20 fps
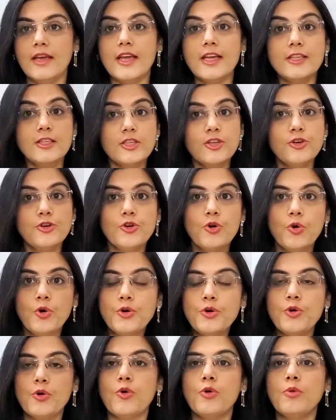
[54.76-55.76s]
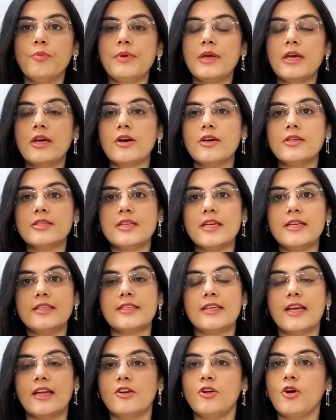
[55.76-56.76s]
It's a no-no because
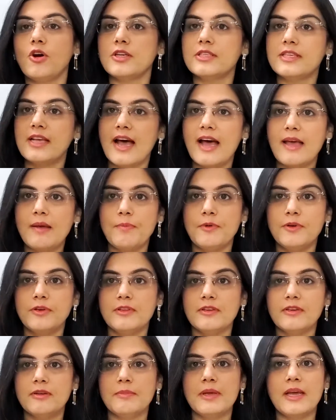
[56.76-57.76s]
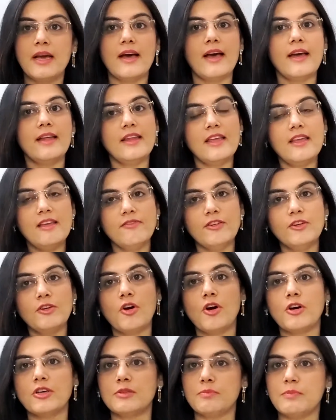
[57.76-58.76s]
it can cause hyperthermia and even
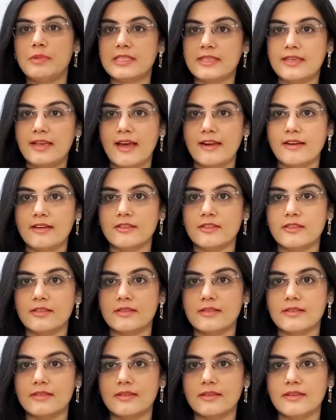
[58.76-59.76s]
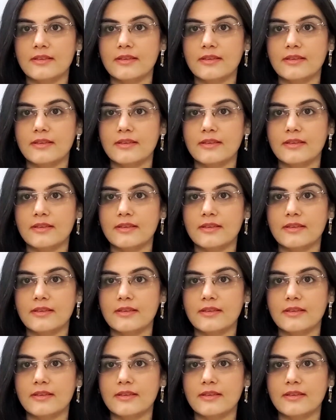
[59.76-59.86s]
cause miscarriages.